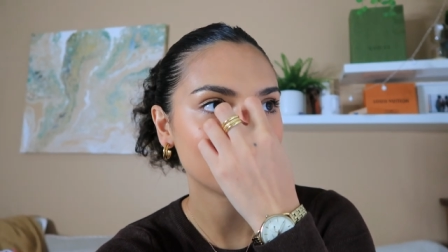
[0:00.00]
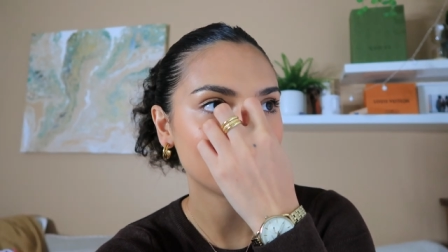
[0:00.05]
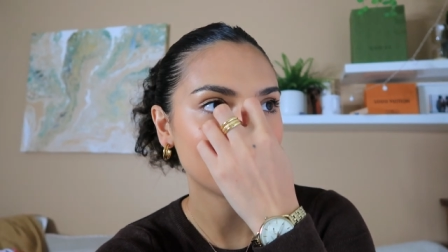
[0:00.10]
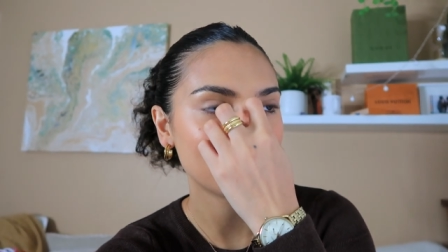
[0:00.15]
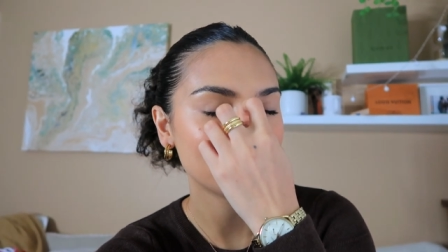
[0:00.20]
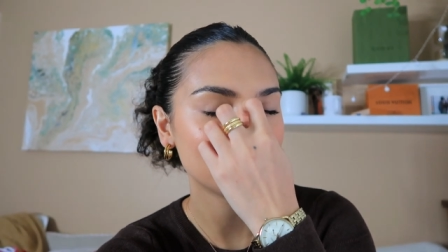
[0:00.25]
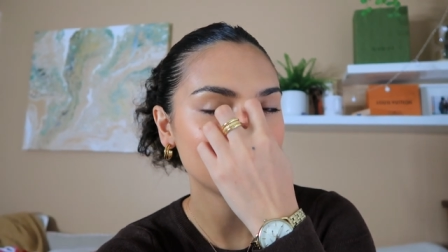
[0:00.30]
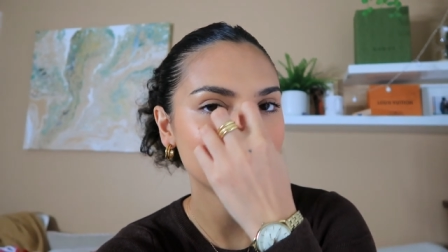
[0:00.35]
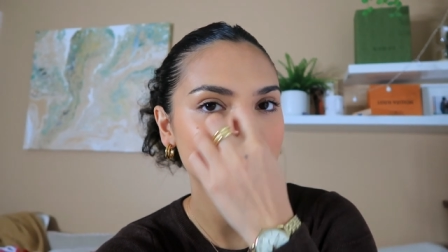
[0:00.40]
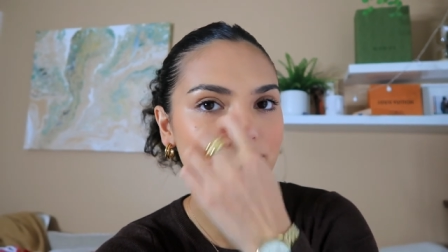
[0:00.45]
But
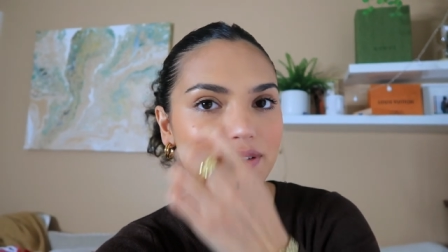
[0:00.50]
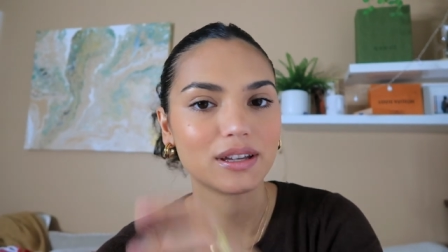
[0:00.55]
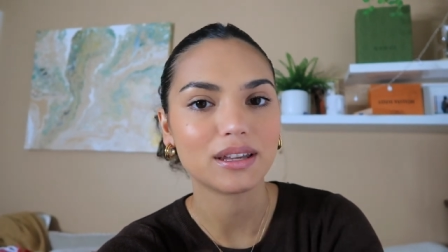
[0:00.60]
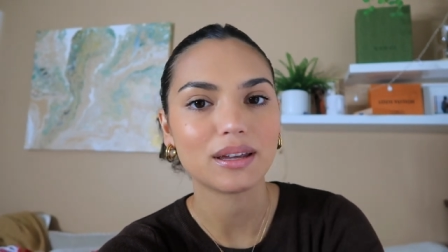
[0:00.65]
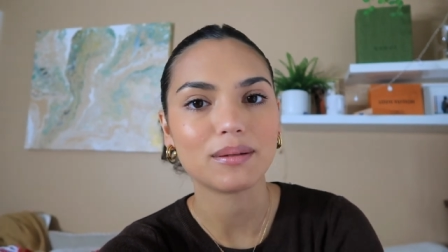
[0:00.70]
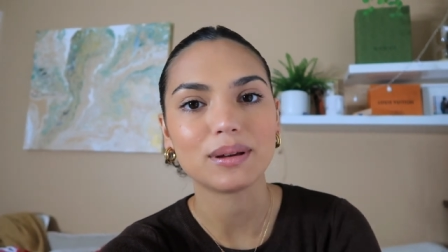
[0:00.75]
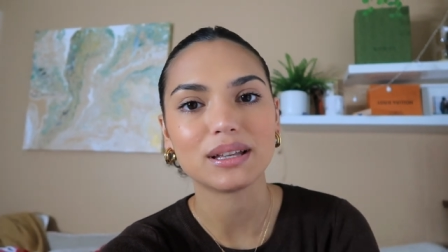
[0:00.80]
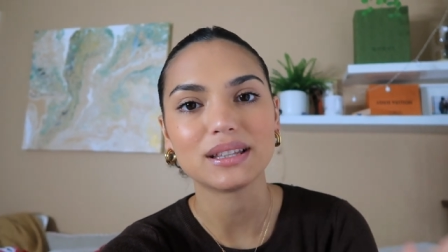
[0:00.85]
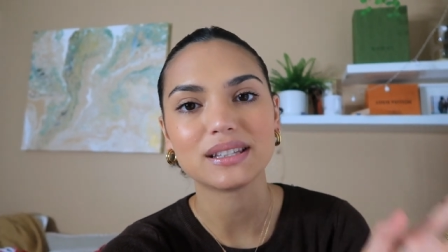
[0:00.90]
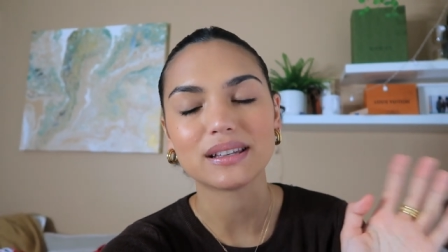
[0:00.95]
I do feel
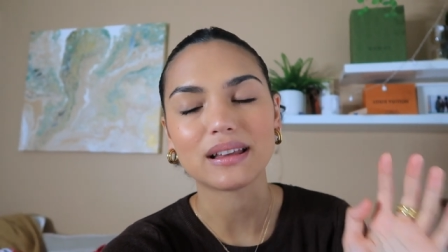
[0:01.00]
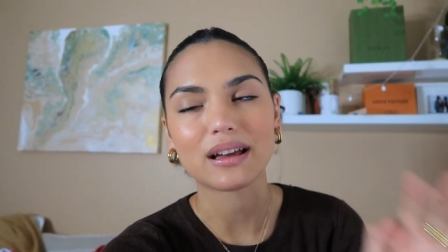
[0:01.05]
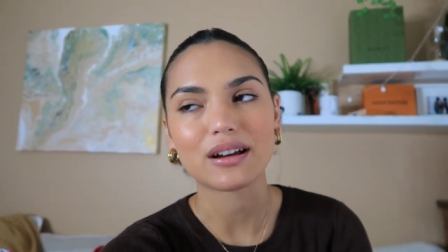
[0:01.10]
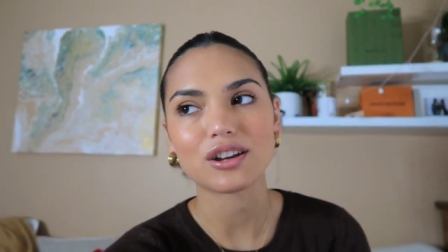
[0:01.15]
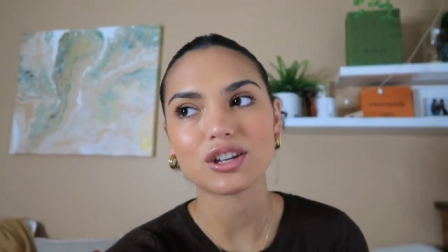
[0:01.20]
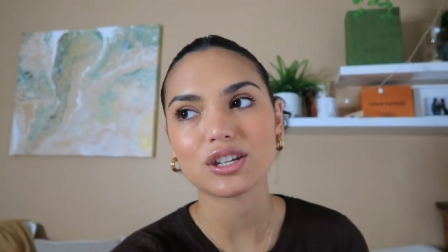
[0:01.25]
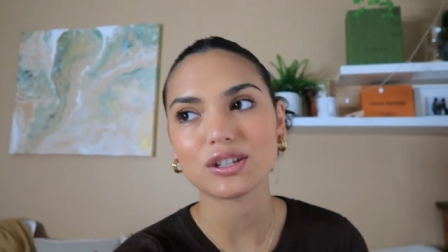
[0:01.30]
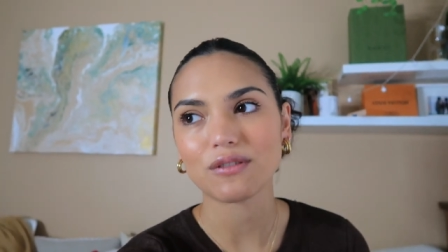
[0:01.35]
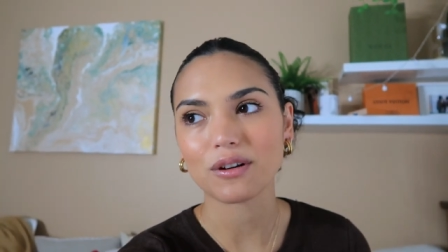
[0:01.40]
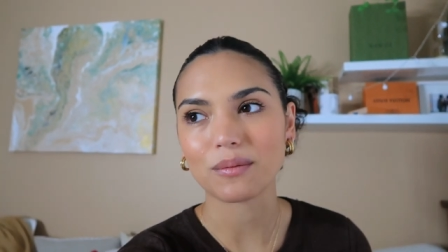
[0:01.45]
a bit
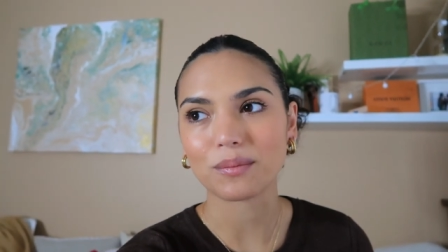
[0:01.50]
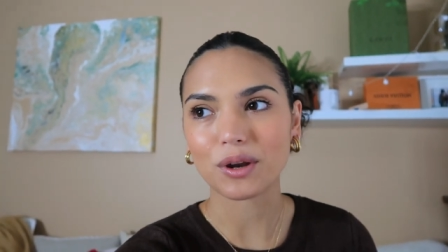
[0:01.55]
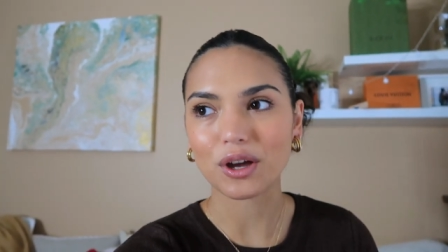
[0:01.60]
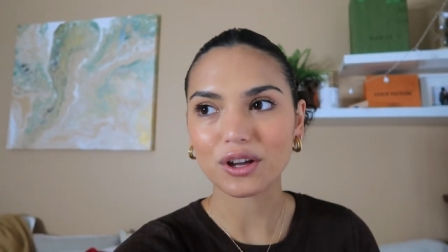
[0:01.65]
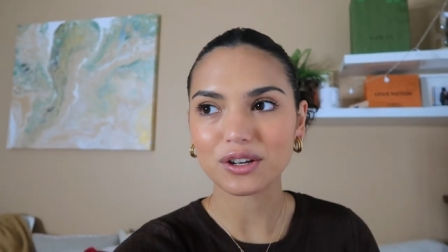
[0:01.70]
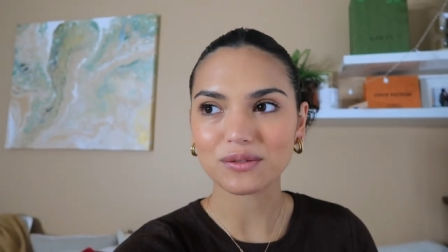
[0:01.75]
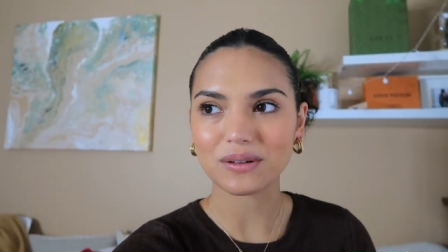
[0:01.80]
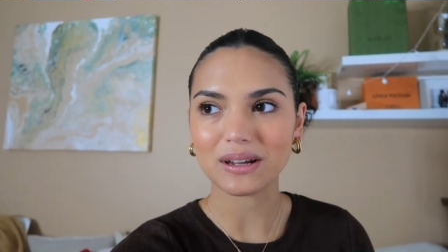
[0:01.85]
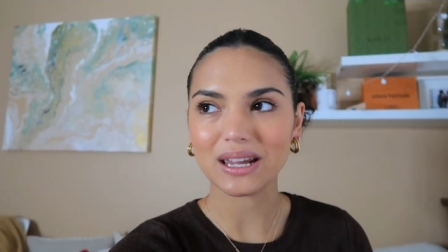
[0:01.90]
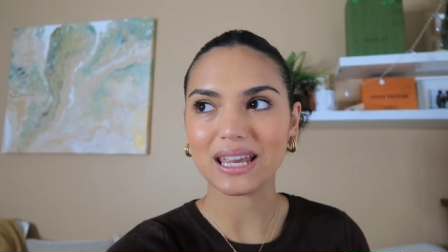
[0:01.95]
sluggish from
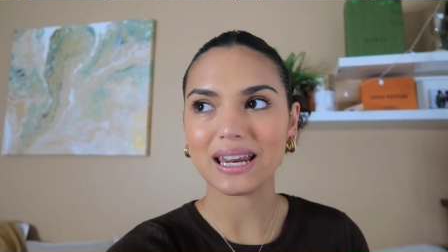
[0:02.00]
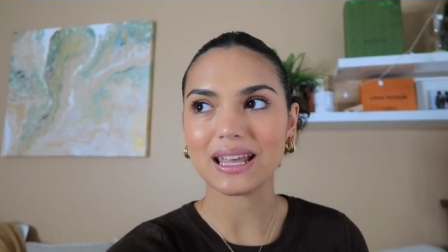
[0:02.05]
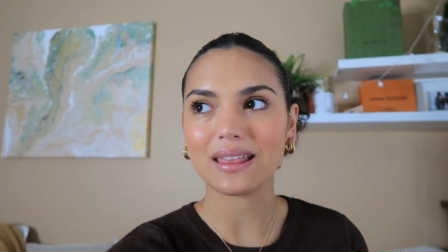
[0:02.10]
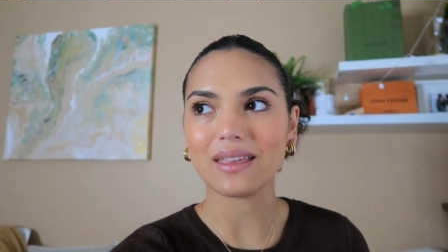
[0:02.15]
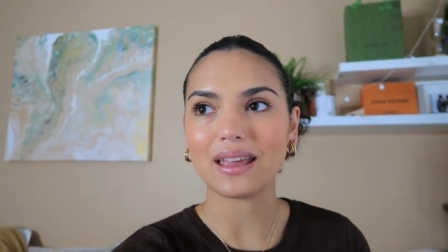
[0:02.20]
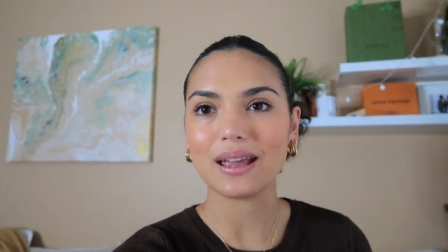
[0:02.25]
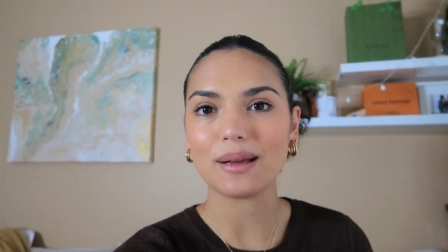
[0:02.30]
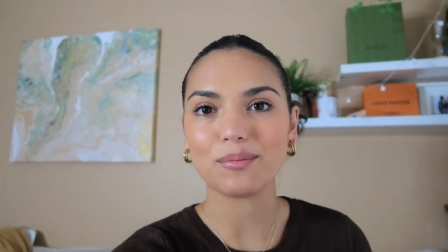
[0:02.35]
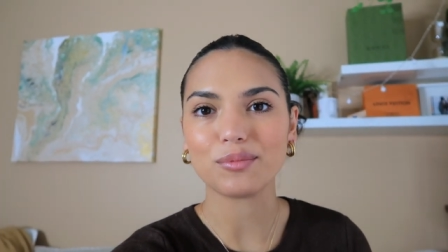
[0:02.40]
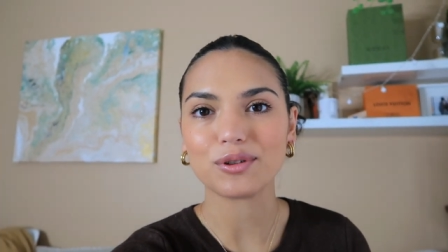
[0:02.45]
not doing anything